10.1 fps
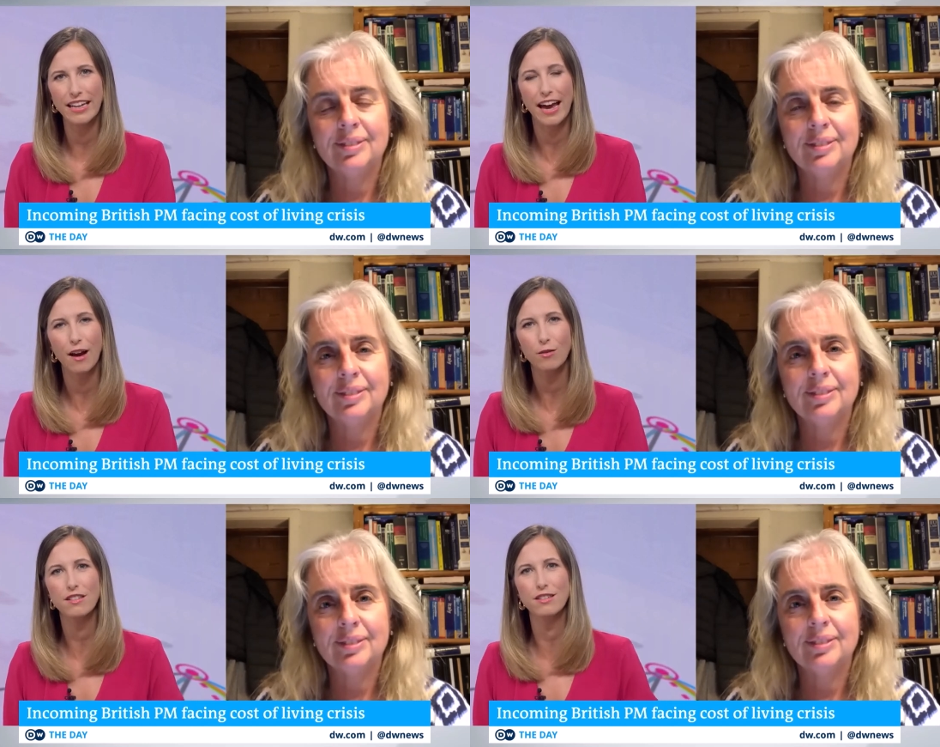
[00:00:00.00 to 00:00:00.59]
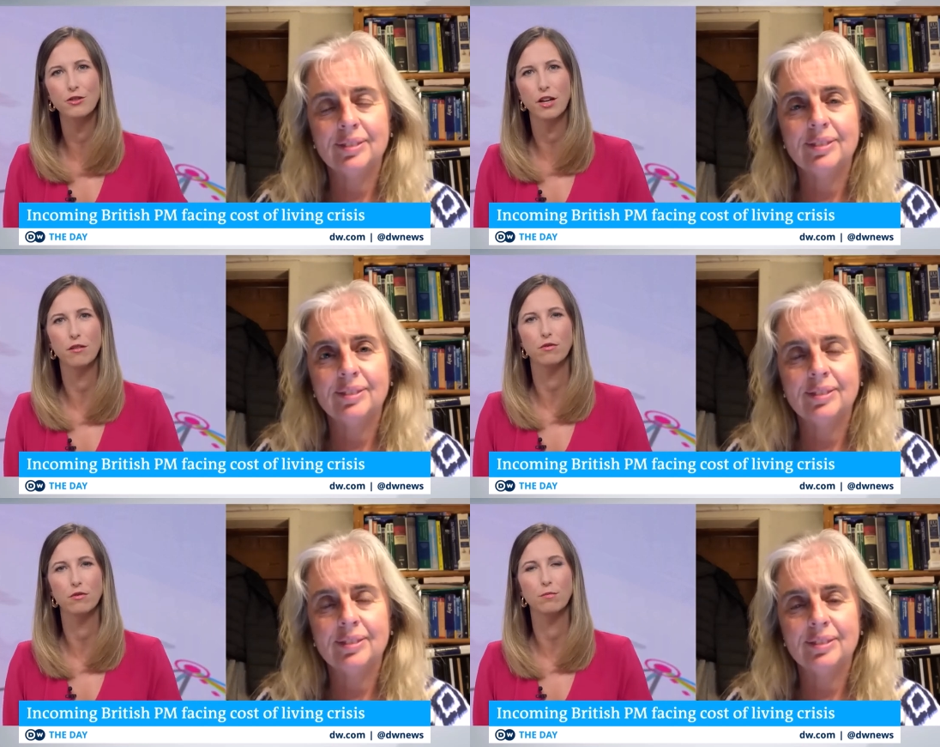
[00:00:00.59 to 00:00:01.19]
Speaker 1: How does the
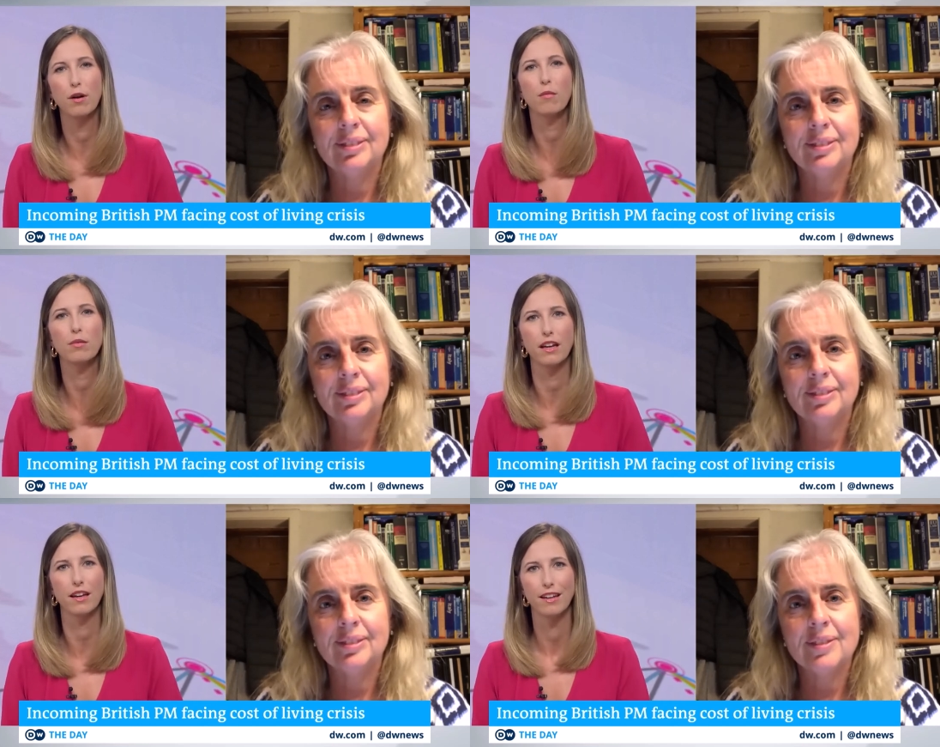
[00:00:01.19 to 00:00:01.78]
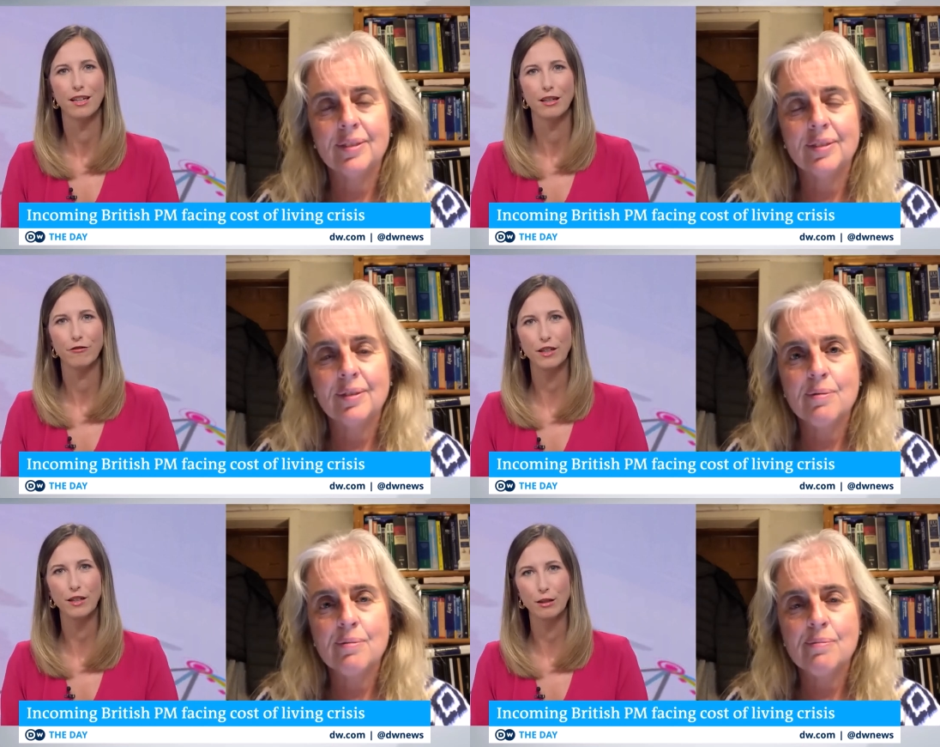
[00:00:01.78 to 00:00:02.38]
general public
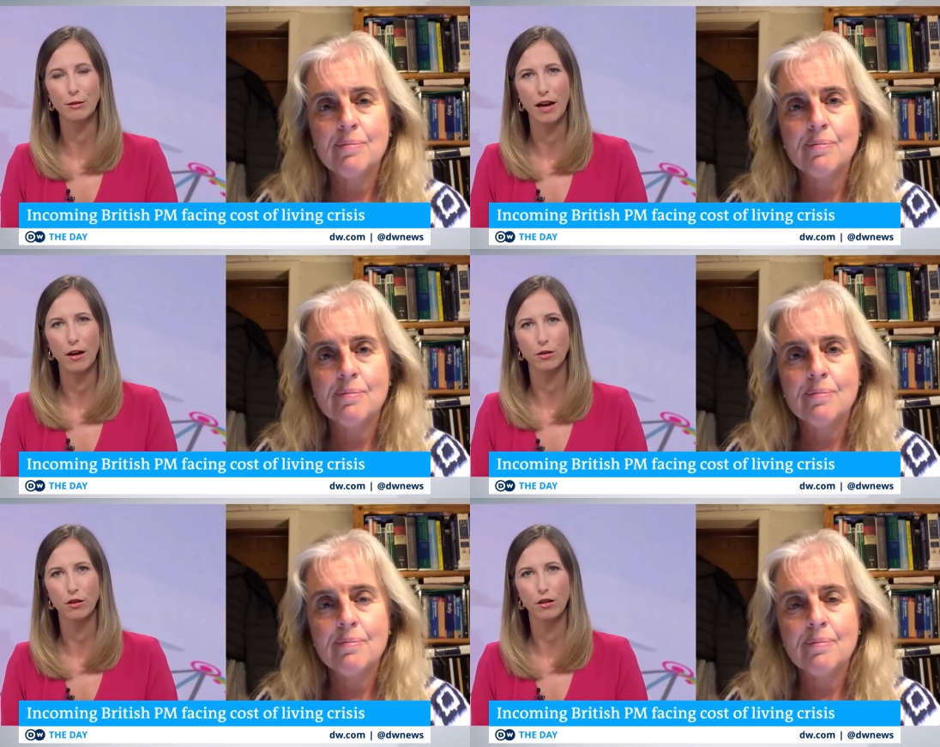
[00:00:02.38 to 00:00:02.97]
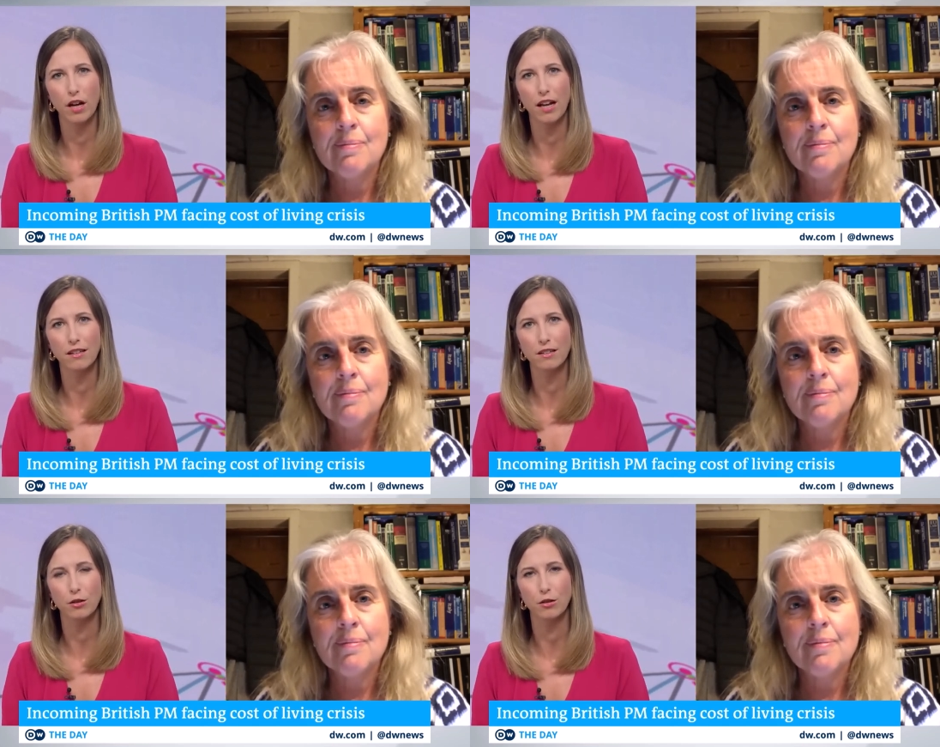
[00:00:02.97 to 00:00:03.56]
feel about her
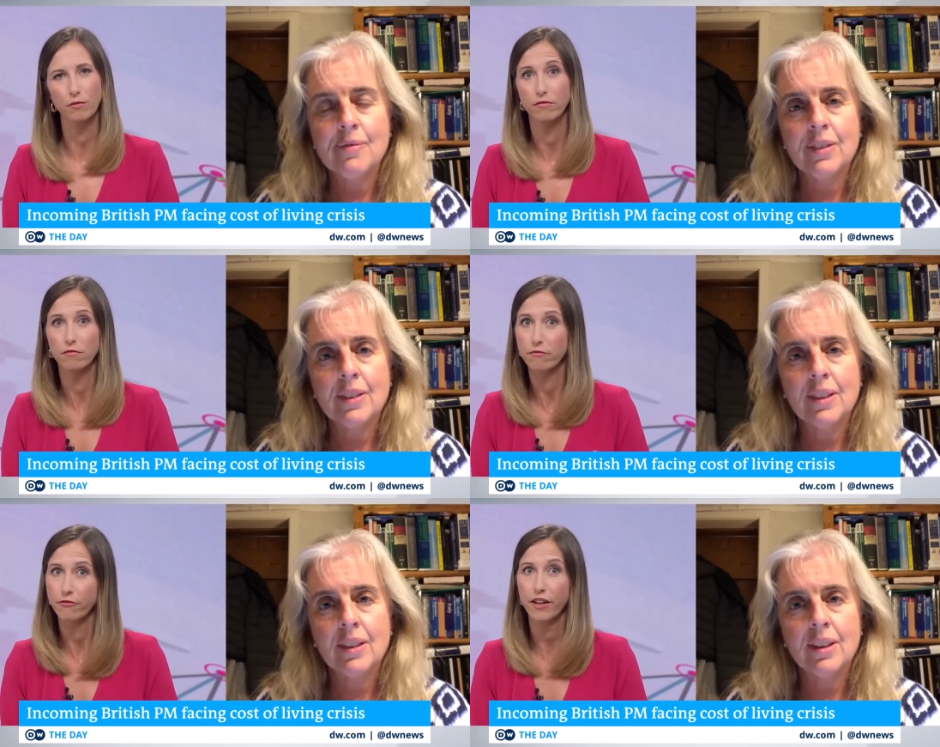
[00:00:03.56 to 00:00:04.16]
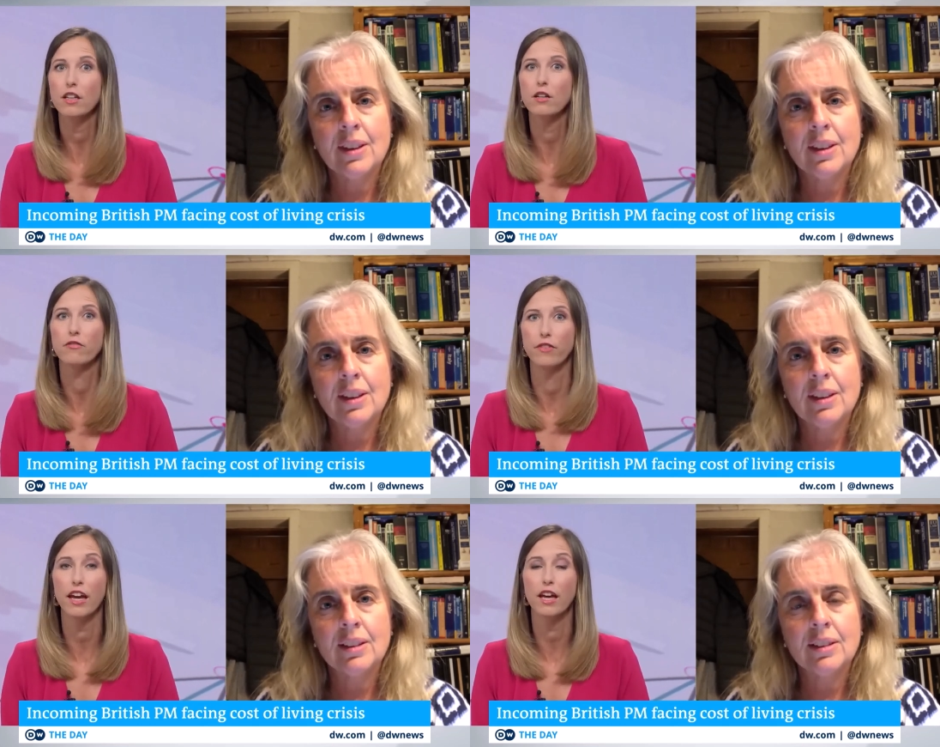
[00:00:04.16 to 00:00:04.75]
and her fairly
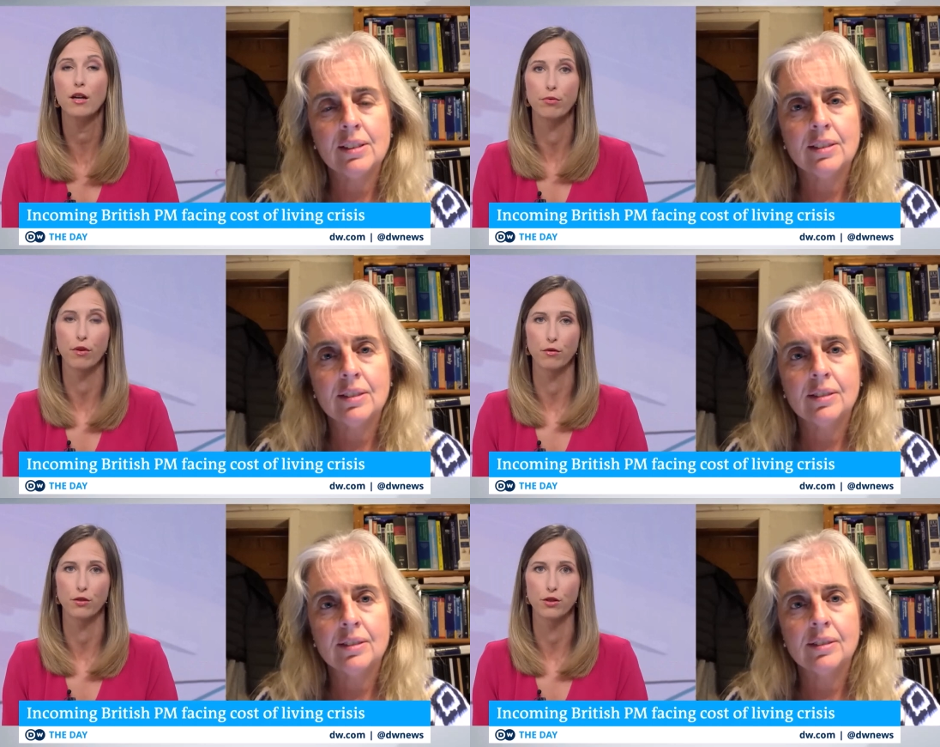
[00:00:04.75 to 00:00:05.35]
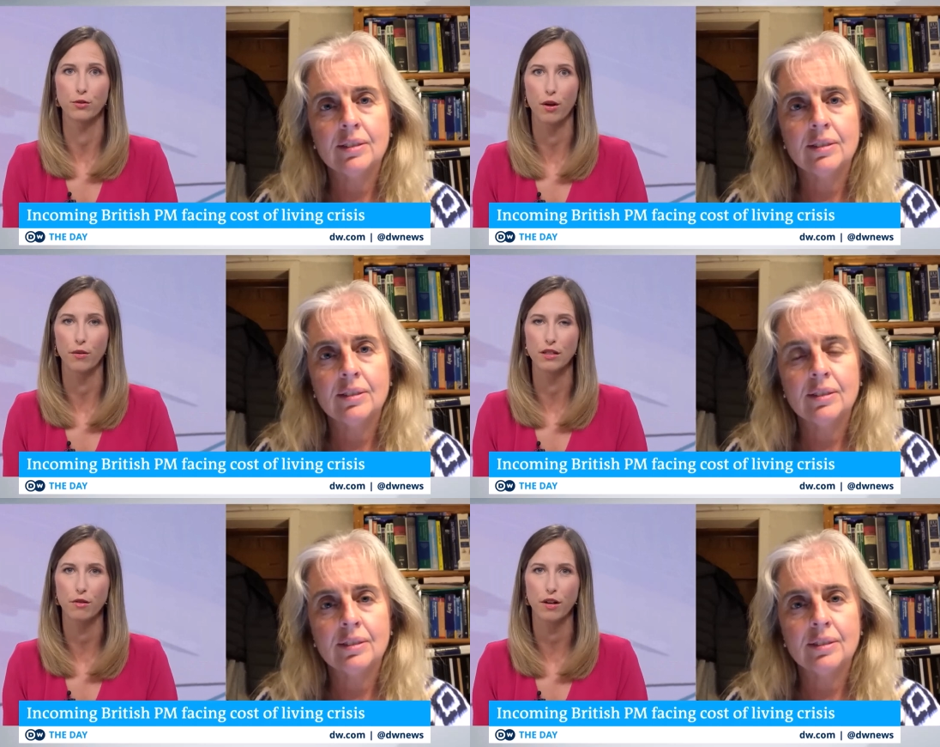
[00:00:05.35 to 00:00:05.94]
vague approach to all
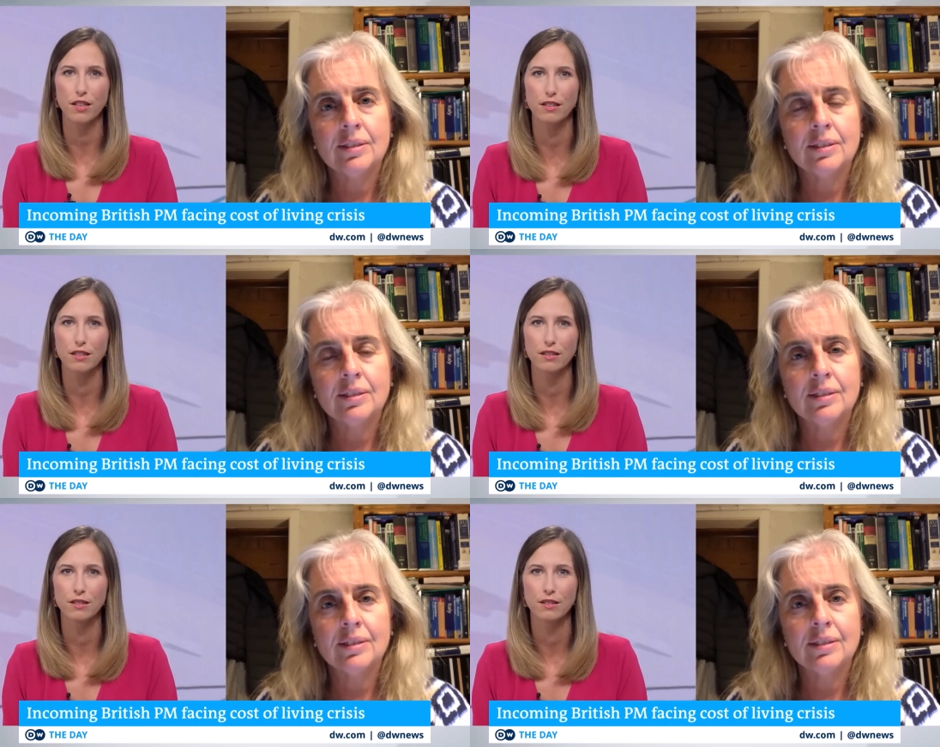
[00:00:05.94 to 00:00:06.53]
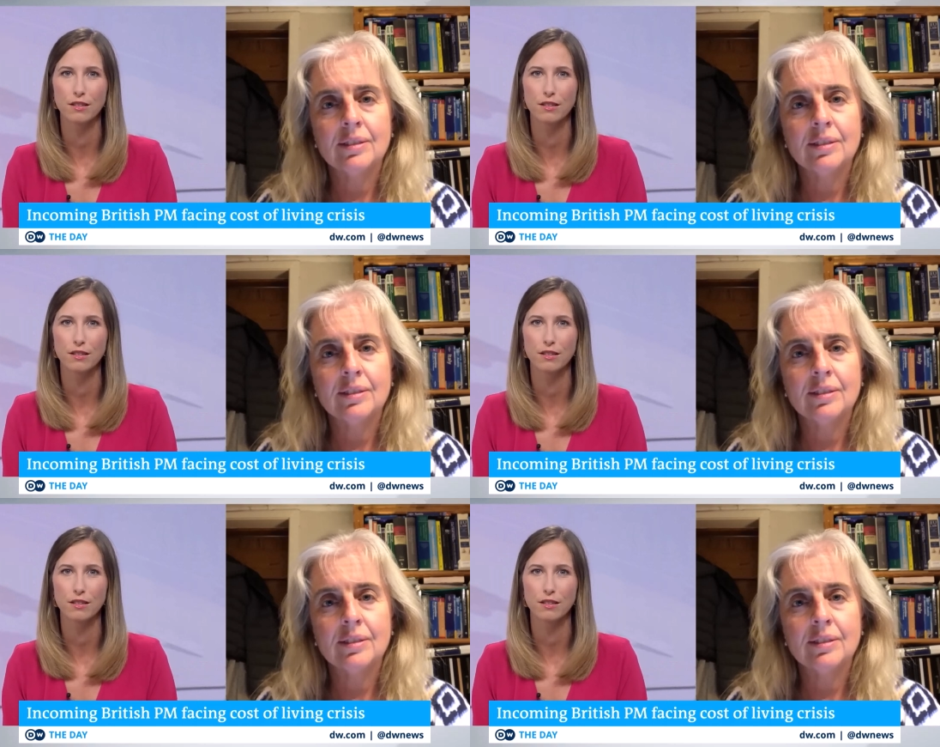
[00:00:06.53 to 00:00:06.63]
these crises?